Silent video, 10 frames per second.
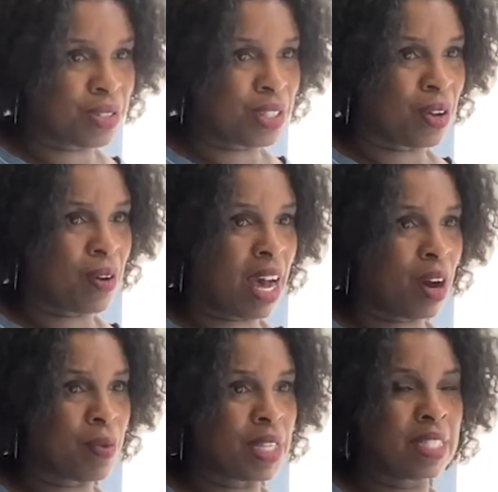So I
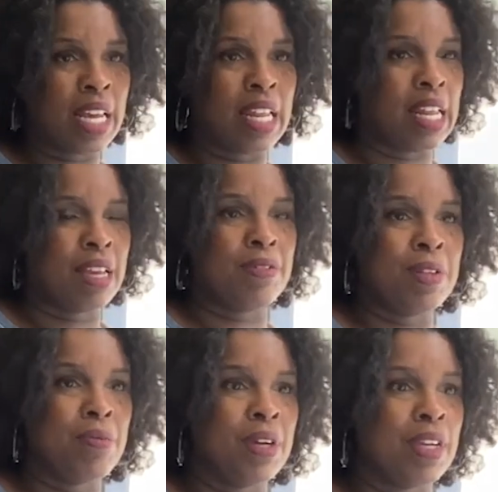always say, like, if
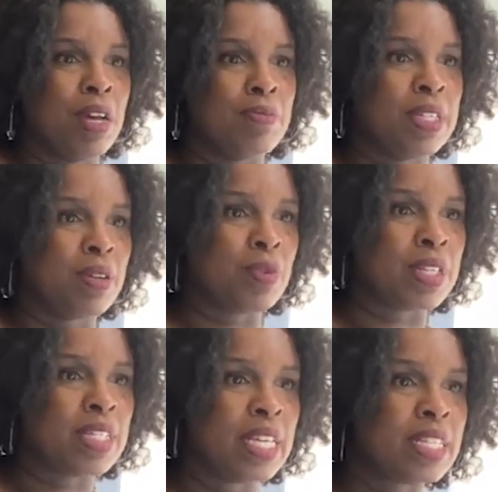someone comes in and
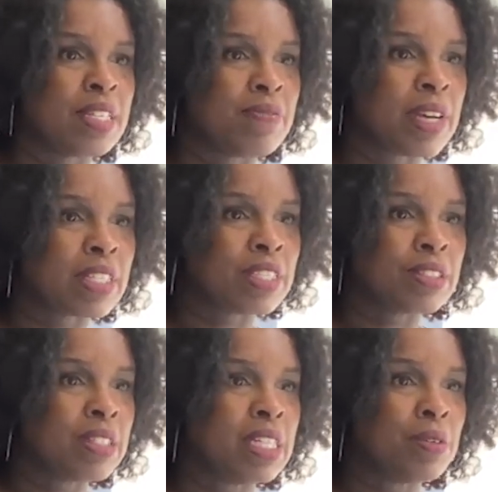wants yeast infection
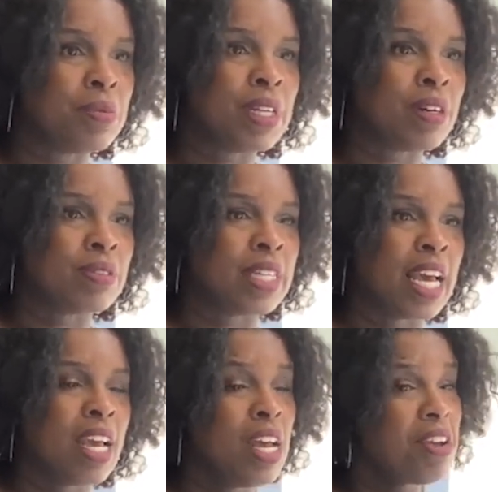cream, we don't
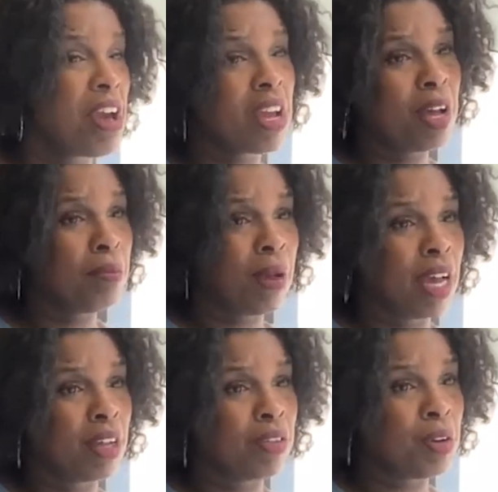say, got to come
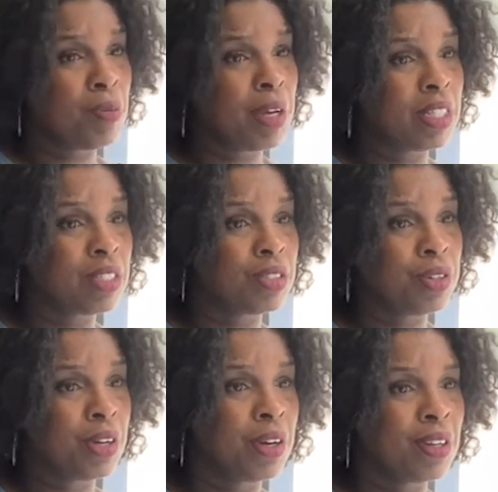back in three weeks, you're
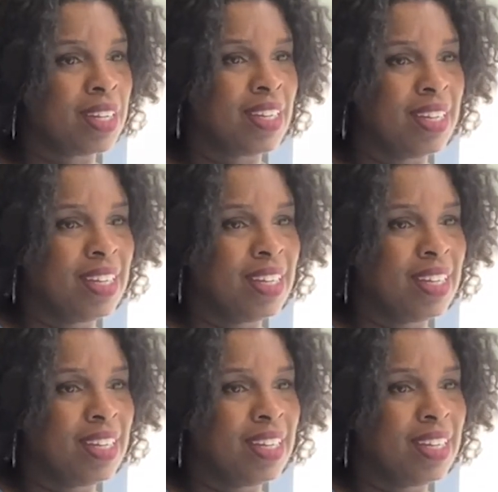too early.